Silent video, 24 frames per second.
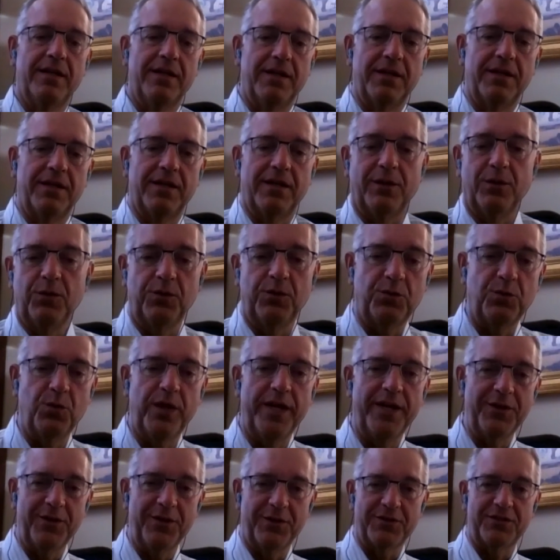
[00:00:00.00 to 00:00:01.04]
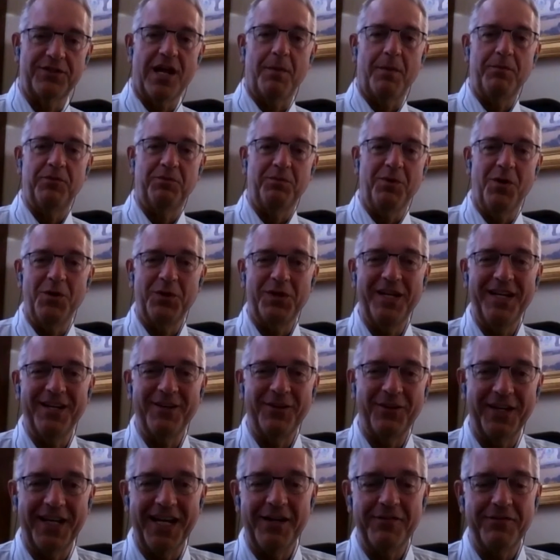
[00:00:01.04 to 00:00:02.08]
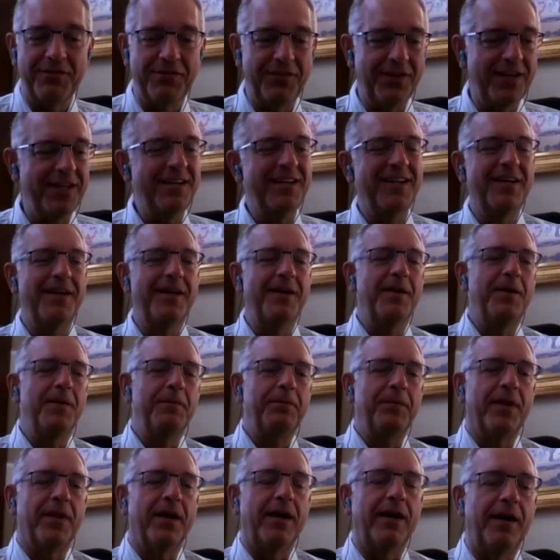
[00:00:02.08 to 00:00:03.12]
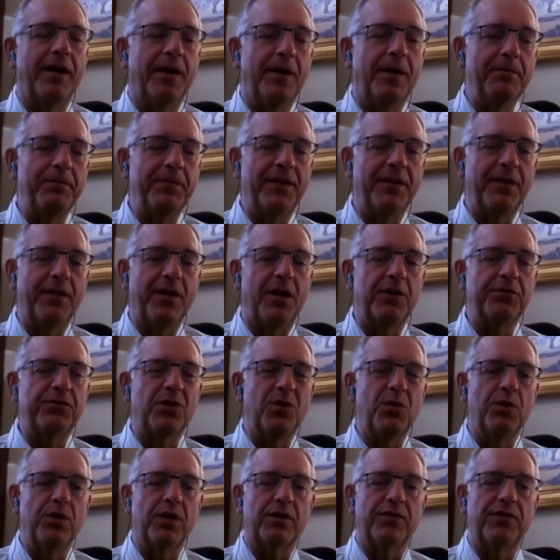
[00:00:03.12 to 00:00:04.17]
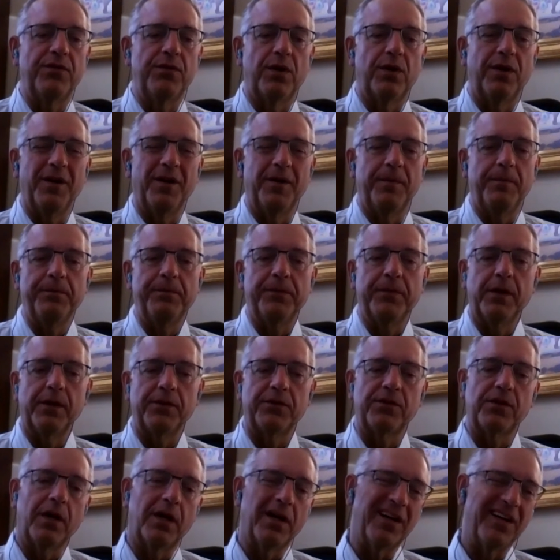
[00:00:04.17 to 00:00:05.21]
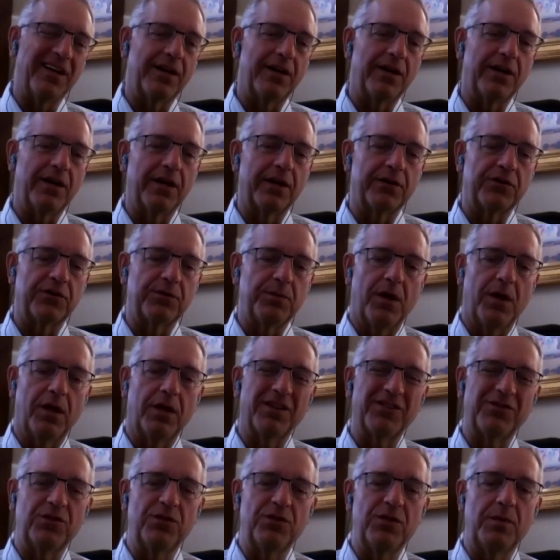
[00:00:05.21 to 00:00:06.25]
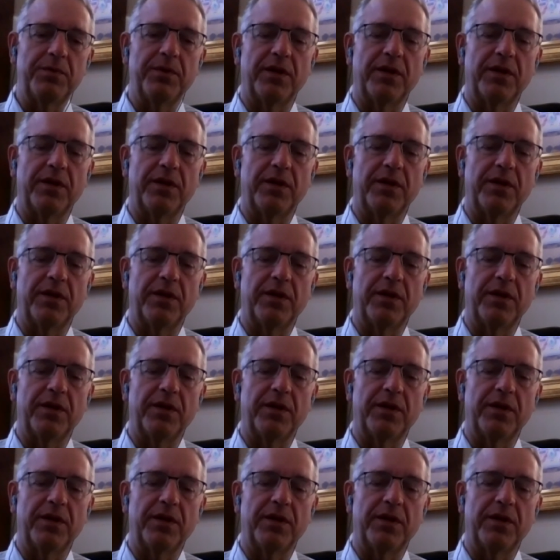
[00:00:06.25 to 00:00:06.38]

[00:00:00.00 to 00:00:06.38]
lose weight or stop smoking or get fit. They also work for a small group, a